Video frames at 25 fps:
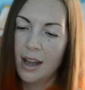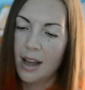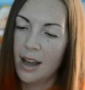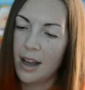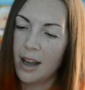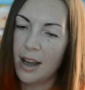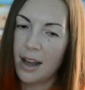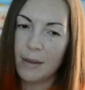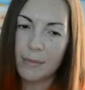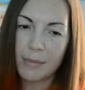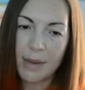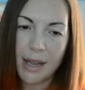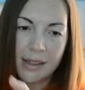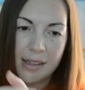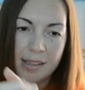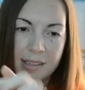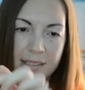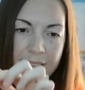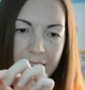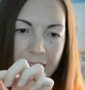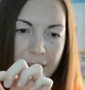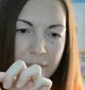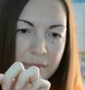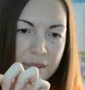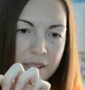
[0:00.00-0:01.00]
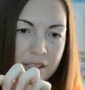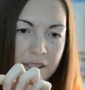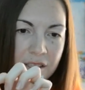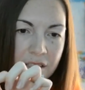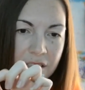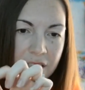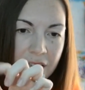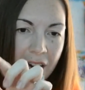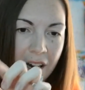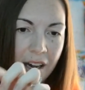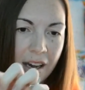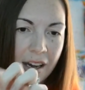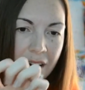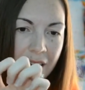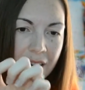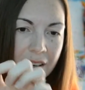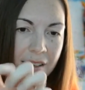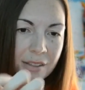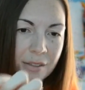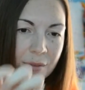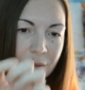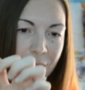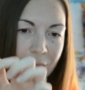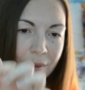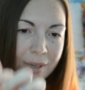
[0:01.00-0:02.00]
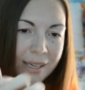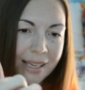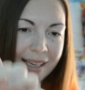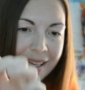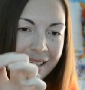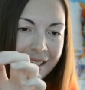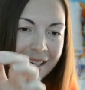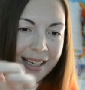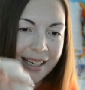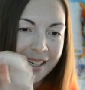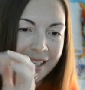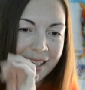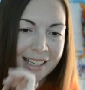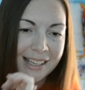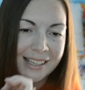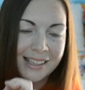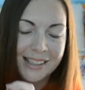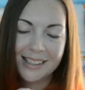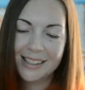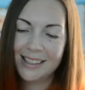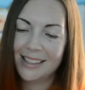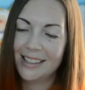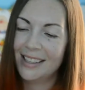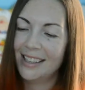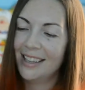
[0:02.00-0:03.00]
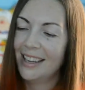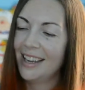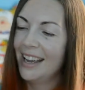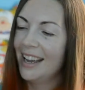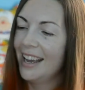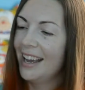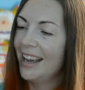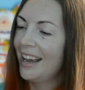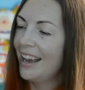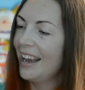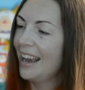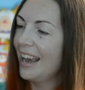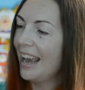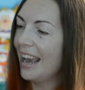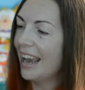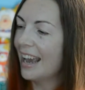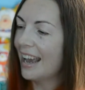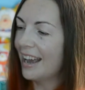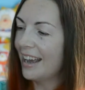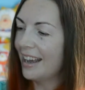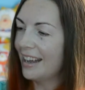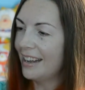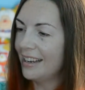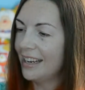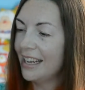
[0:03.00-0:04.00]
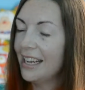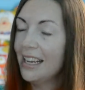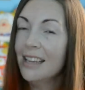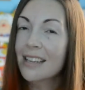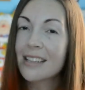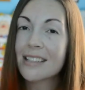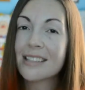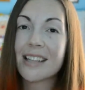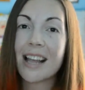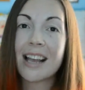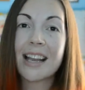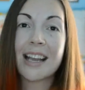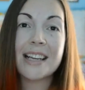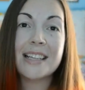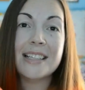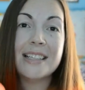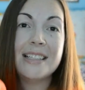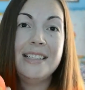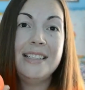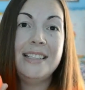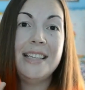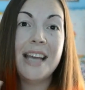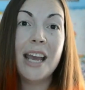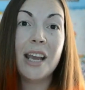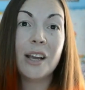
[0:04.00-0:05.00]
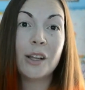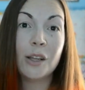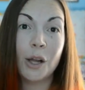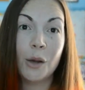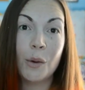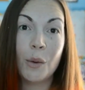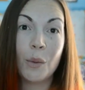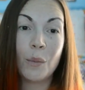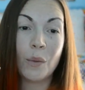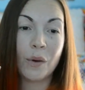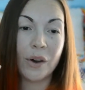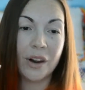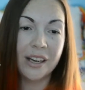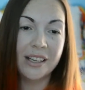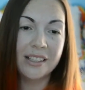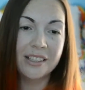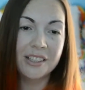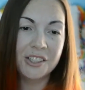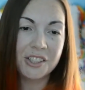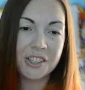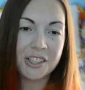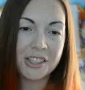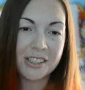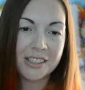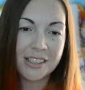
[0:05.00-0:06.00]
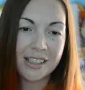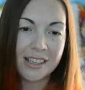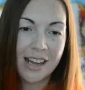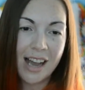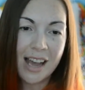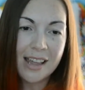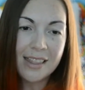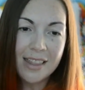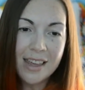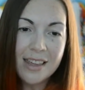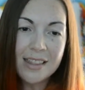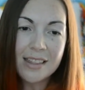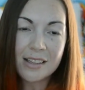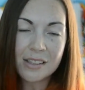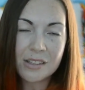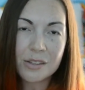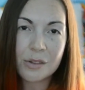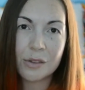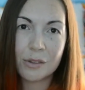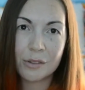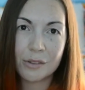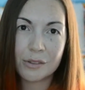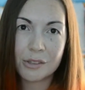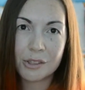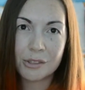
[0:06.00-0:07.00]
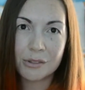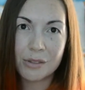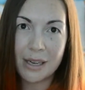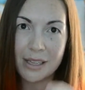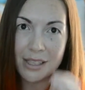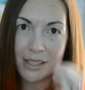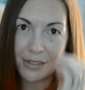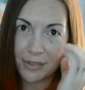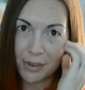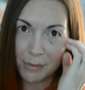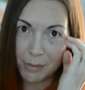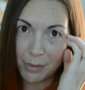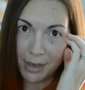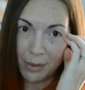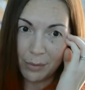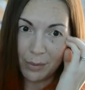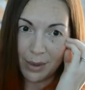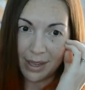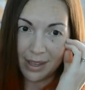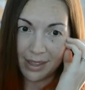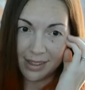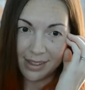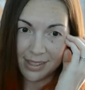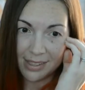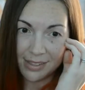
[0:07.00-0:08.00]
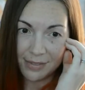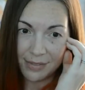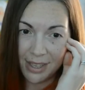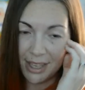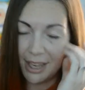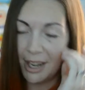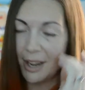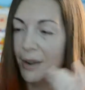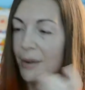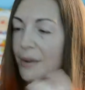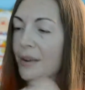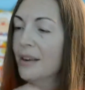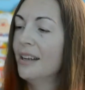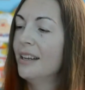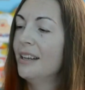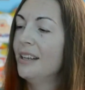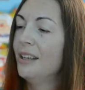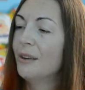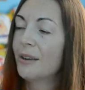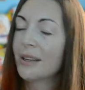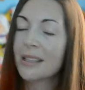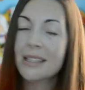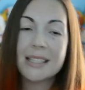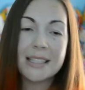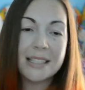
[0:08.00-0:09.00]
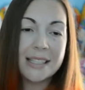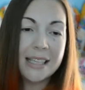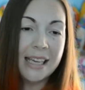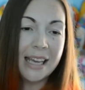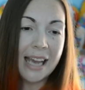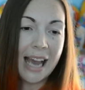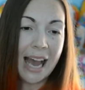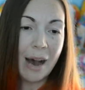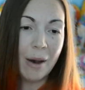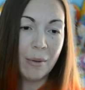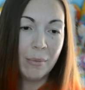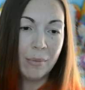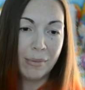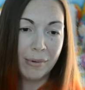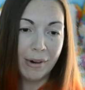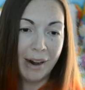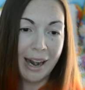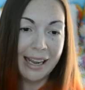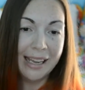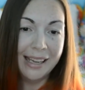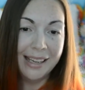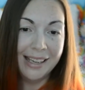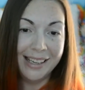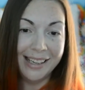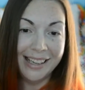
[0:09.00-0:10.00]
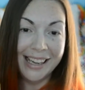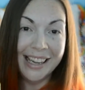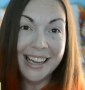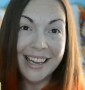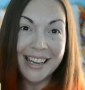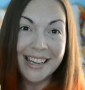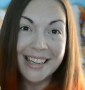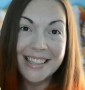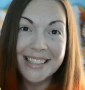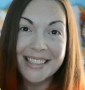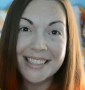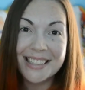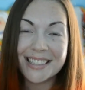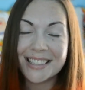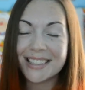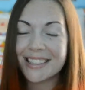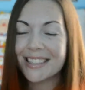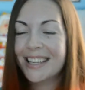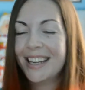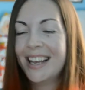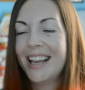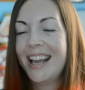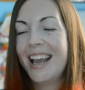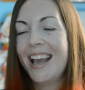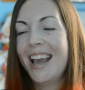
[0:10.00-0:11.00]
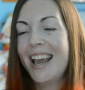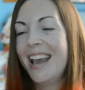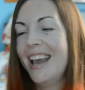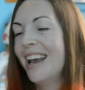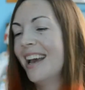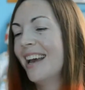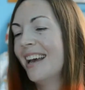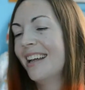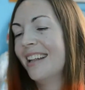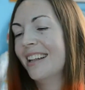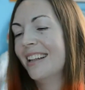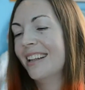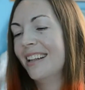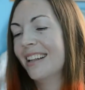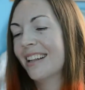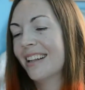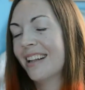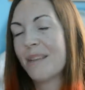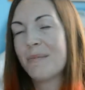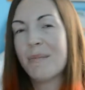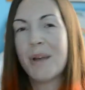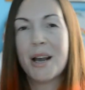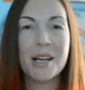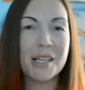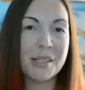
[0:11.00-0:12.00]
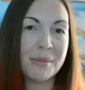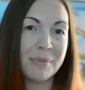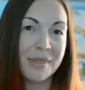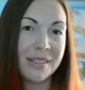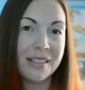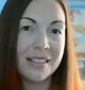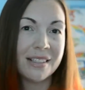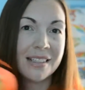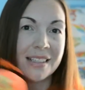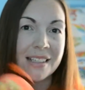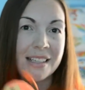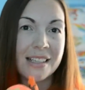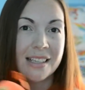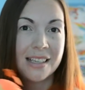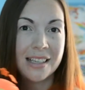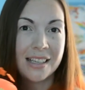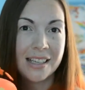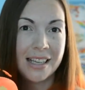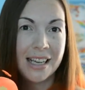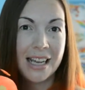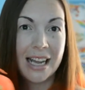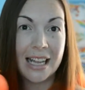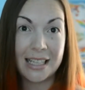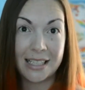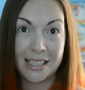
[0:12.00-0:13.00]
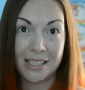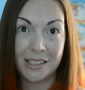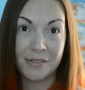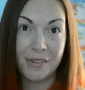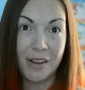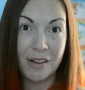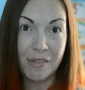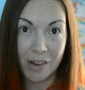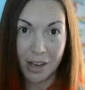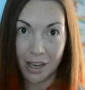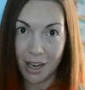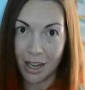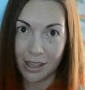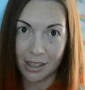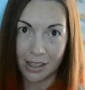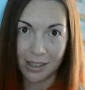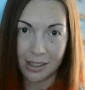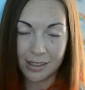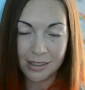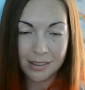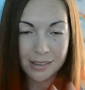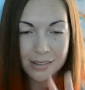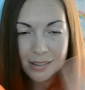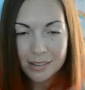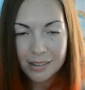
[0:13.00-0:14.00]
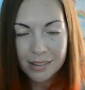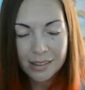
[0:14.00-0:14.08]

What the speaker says: Got the same stars. Whee! And he is like Dayglow orange. I think this will transfer pretty well in this video. You can see how bright he is. And like my husband, that's his favorite color.